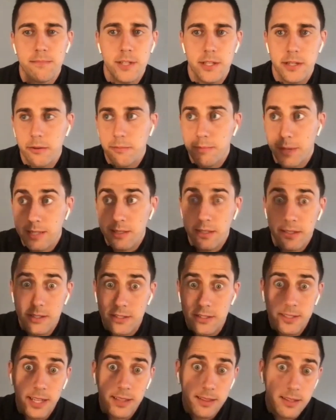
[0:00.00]
you know, basically
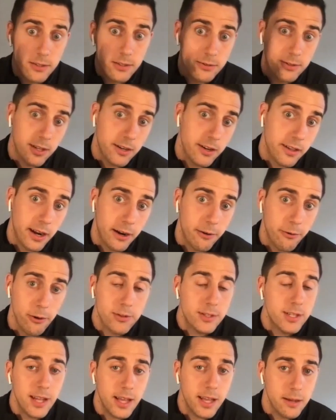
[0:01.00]
just take the newsletter that I
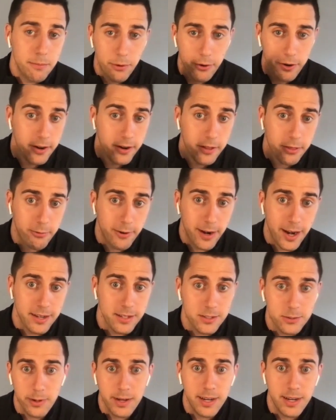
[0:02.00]
wrote today and put it in a thread
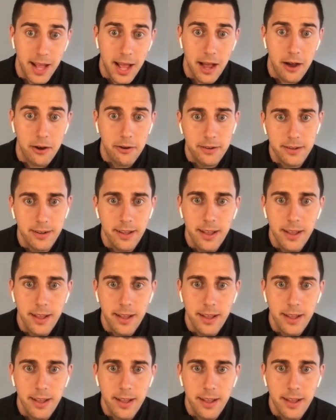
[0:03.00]
and tweet it out.